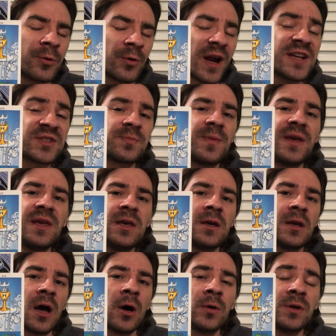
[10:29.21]
grasping,
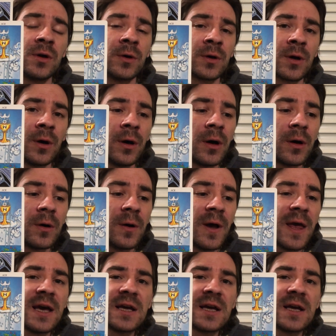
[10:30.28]
you know, your goal,